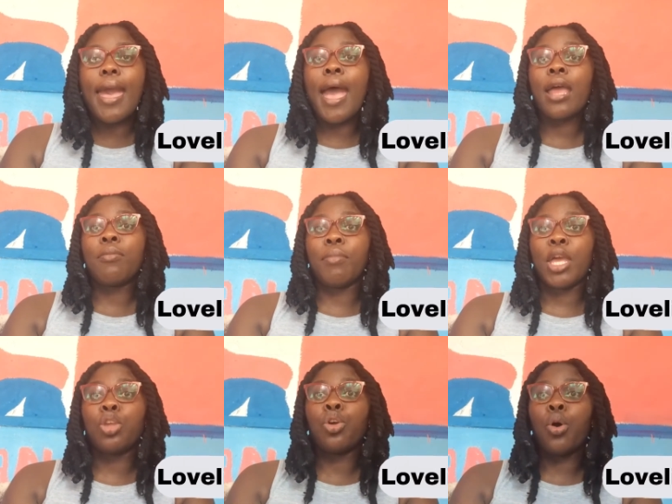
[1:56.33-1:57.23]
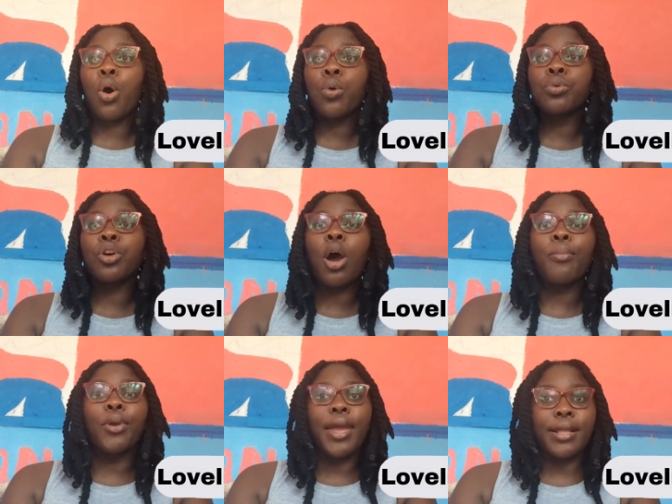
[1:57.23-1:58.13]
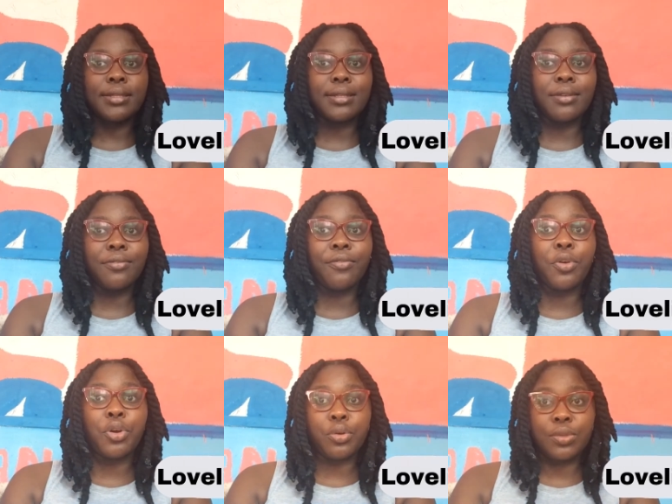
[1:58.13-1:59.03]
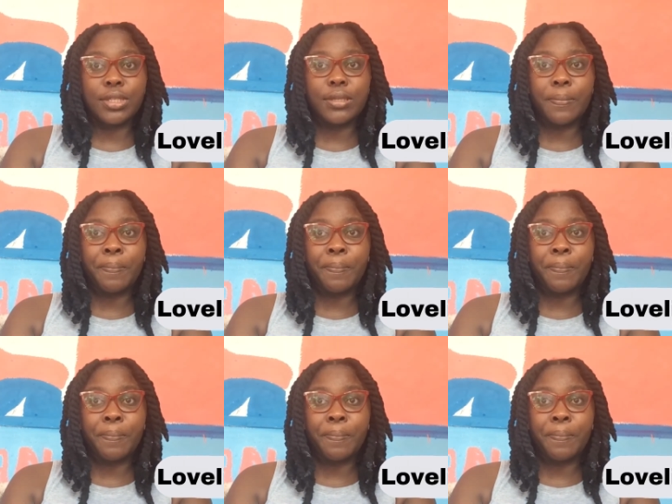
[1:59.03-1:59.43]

and make your own comprehensive notes.